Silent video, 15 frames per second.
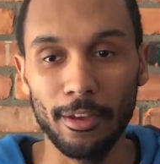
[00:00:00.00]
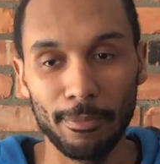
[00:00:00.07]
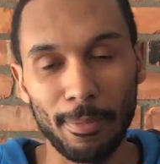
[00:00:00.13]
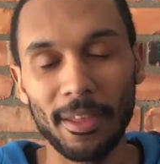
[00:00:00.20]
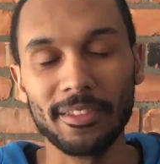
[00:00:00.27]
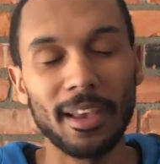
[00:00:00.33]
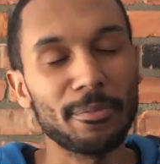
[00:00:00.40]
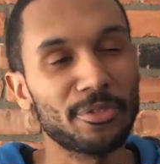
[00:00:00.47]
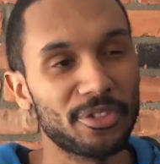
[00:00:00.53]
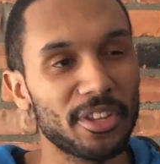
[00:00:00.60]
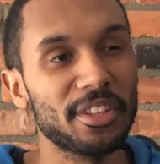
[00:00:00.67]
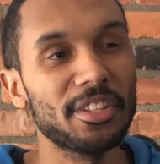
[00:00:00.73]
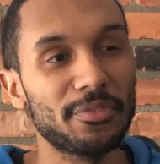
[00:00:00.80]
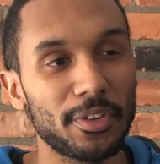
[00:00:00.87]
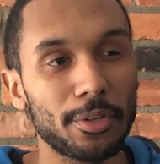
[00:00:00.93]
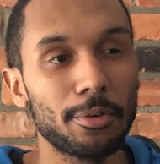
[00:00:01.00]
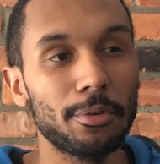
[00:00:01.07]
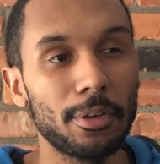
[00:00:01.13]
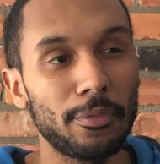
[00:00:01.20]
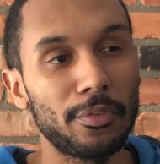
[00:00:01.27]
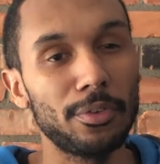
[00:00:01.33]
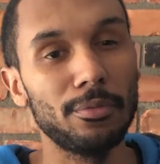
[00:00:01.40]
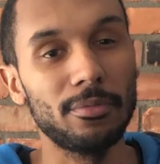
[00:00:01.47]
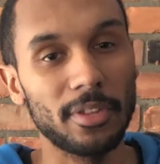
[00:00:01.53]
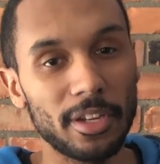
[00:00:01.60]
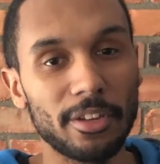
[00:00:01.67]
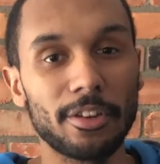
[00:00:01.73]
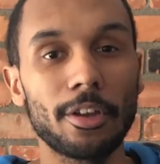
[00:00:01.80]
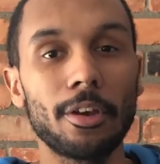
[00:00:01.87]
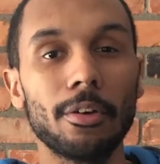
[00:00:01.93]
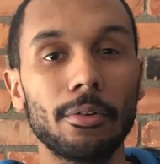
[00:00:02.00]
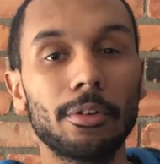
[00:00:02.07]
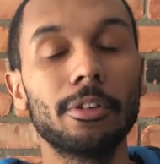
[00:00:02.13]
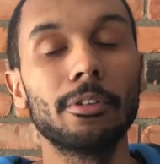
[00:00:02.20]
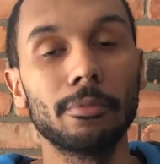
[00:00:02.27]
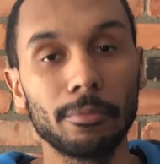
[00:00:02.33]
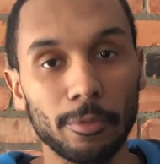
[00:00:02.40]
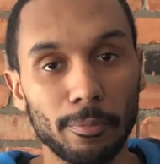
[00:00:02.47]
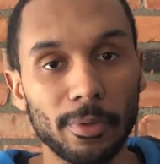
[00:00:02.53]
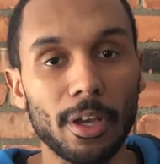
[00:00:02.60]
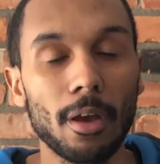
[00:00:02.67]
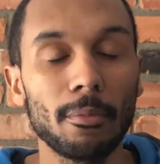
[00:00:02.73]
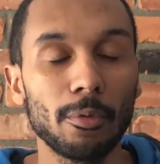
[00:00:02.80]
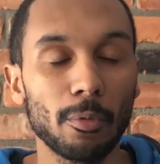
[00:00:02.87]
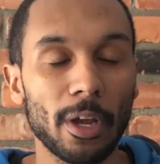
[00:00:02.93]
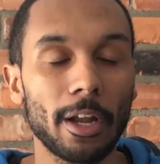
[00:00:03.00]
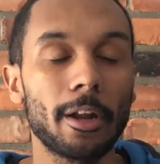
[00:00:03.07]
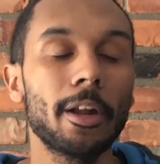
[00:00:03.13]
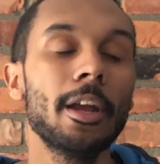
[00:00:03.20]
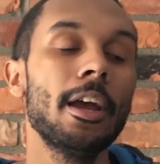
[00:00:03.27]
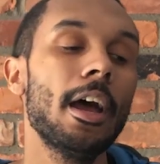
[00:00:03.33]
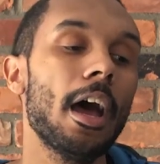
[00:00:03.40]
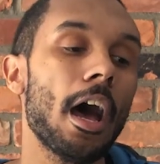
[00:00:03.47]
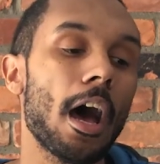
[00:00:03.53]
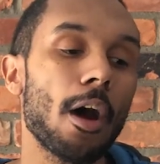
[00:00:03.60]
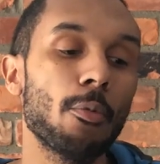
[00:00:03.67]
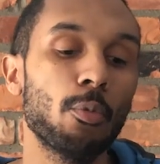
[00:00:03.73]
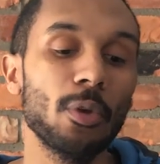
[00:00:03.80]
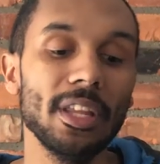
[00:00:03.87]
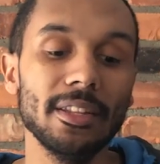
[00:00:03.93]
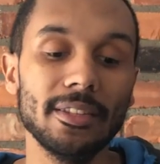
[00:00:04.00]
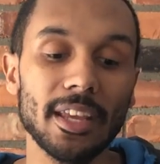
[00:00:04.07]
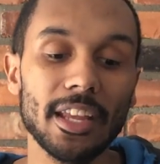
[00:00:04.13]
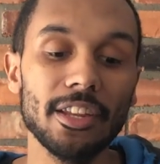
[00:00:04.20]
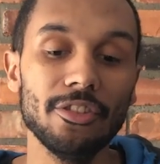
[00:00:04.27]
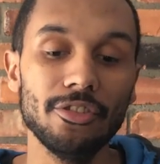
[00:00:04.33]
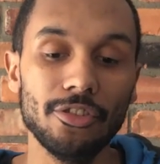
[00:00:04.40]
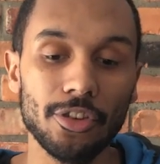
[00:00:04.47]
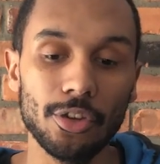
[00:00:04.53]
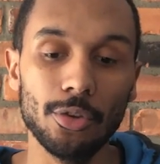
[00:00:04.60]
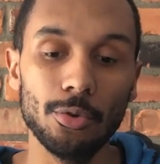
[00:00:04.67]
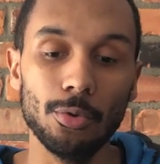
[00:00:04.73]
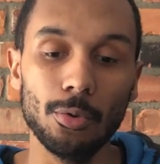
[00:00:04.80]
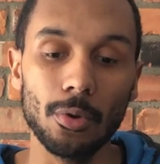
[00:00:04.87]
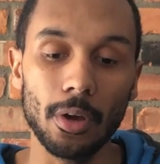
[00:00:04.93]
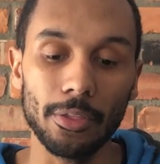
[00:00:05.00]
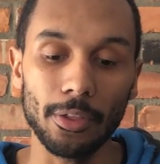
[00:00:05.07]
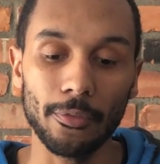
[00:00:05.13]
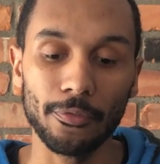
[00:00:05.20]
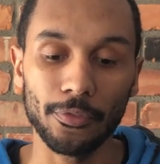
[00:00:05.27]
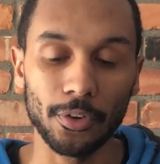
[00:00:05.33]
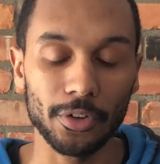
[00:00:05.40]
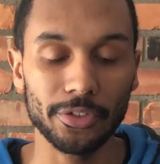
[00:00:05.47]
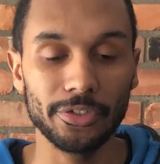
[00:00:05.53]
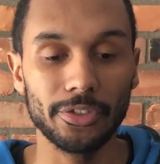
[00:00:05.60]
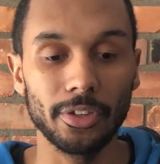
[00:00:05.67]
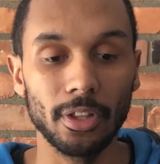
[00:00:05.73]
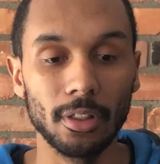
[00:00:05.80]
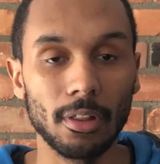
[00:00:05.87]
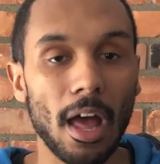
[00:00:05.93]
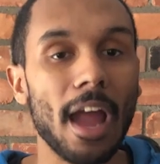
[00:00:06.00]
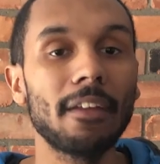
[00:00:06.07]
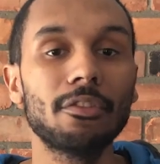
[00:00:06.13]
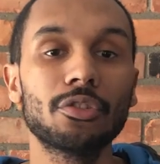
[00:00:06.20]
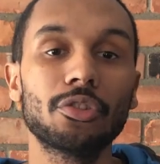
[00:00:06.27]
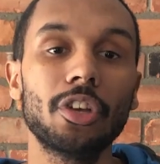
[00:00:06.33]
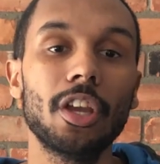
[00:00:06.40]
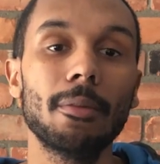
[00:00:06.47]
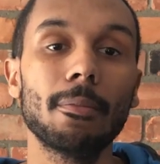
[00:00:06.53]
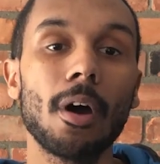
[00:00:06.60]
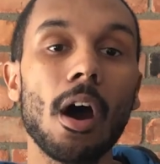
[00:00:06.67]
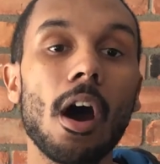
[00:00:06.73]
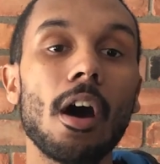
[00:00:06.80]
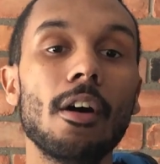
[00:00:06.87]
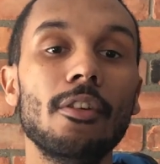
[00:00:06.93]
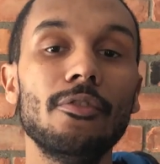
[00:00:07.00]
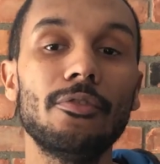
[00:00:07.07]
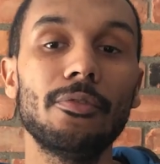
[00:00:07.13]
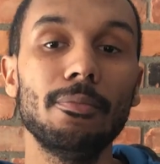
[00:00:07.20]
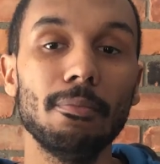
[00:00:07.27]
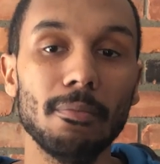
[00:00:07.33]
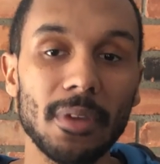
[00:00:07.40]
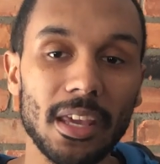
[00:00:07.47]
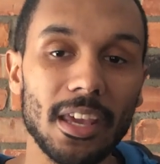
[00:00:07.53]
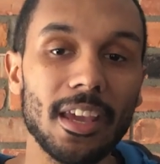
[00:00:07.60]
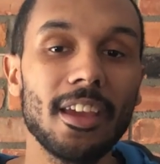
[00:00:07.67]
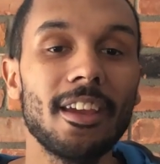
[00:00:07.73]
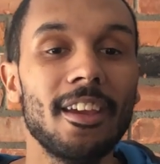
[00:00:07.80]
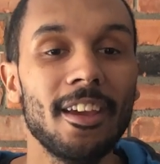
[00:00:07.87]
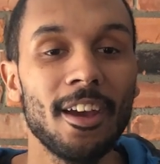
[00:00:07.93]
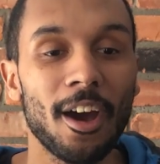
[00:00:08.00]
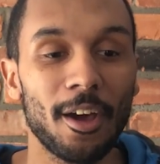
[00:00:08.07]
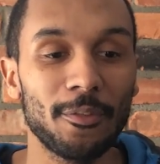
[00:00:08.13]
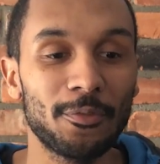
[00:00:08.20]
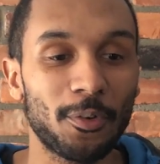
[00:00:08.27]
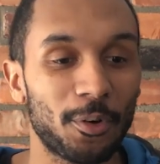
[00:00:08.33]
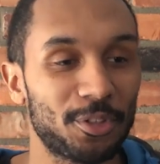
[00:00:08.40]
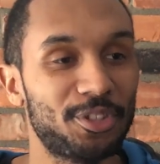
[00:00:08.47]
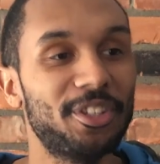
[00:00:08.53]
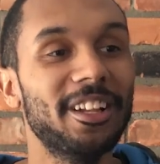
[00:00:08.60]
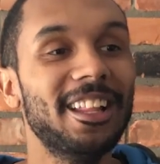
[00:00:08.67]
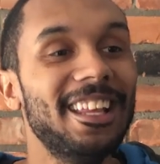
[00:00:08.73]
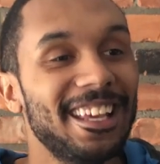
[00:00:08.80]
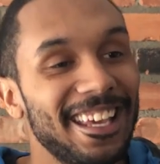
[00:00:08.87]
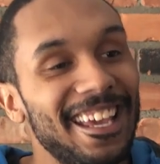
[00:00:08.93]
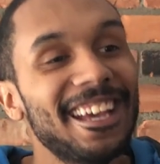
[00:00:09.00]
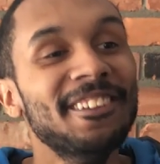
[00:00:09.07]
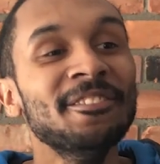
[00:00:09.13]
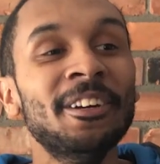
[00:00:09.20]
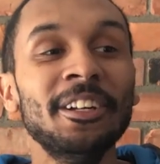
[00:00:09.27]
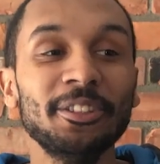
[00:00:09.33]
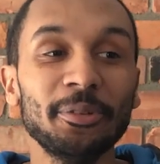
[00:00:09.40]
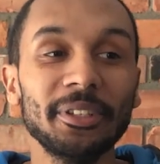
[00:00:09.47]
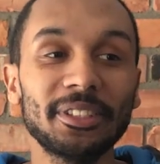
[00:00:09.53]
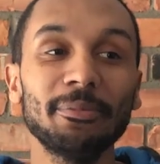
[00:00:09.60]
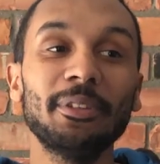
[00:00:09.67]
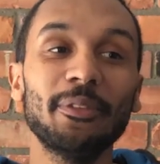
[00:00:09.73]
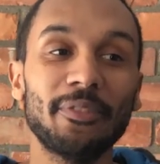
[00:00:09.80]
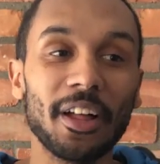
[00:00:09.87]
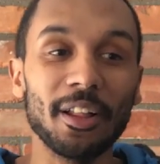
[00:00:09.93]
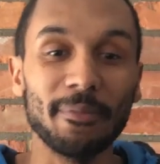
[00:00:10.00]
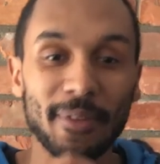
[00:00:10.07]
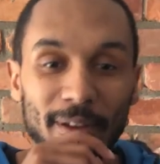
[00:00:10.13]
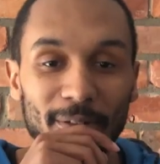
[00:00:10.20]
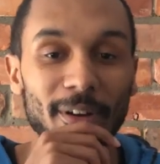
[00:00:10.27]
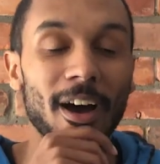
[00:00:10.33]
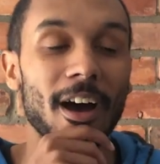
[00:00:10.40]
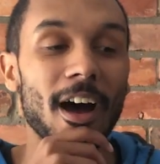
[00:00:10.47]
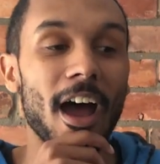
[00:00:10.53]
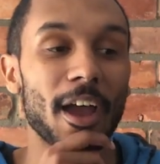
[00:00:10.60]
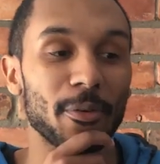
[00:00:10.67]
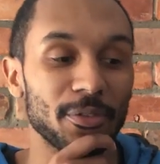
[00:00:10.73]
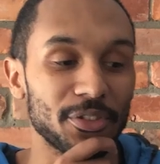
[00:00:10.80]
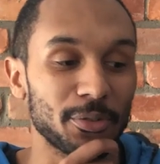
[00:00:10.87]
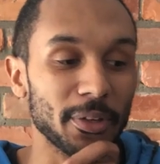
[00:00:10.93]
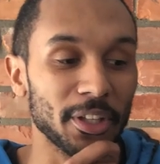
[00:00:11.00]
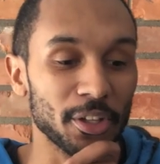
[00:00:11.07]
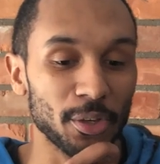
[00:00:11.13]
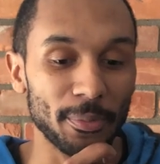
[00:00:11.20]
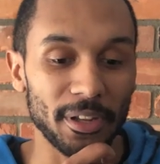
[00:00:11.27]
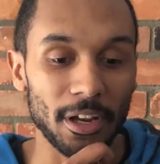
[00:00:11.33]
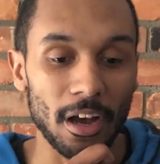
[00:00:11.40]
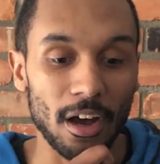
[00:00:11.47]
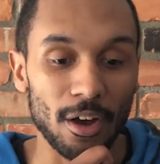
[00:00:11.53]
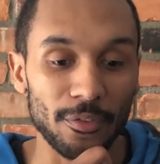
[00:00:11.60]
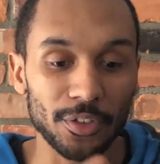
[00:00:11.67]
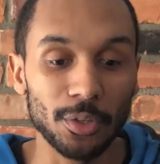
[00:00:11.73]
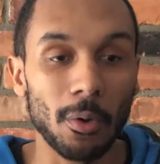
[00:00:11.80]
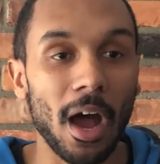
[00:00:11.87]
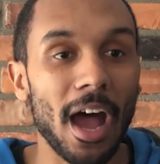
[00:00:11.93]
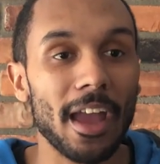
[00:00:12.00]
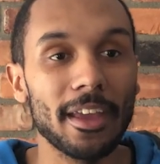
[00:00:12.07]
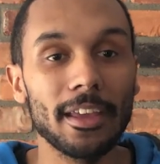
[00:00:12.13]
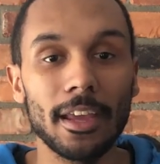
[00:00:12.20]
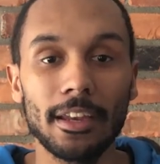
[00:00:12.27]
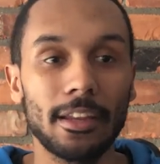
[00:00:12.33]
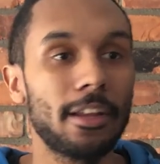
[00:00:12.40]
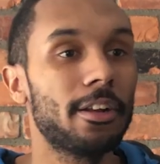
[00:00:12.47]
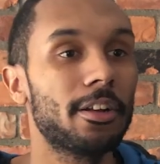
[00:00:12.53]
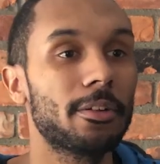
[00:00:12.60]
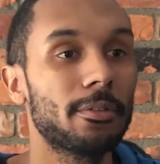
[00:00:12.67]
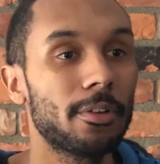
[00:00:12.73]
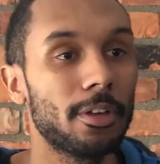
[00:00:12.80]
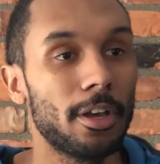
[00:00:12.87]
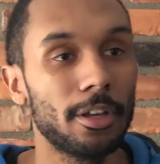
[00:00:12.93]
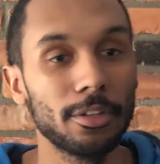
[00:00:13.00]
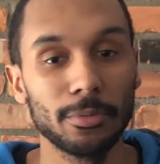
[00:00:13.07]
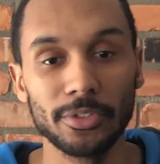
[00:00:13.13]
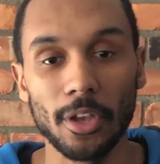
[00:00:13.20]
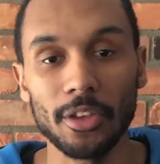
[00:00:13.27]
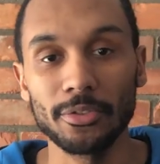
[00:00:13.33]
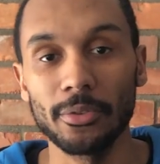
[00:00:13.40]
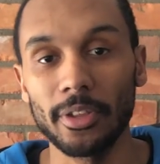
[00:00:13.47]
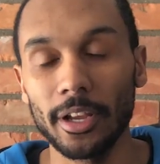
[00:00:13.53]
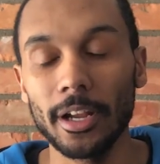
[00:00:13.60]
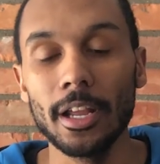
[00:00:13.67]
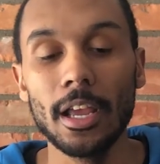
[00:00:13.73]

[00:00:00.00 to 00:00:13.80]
by the time you're seeing this video, if you didn't know or you've become aware, we did do the first live stream of me, unfortunately, doing some development. I was doing a little bit of UI, and Eric was also there.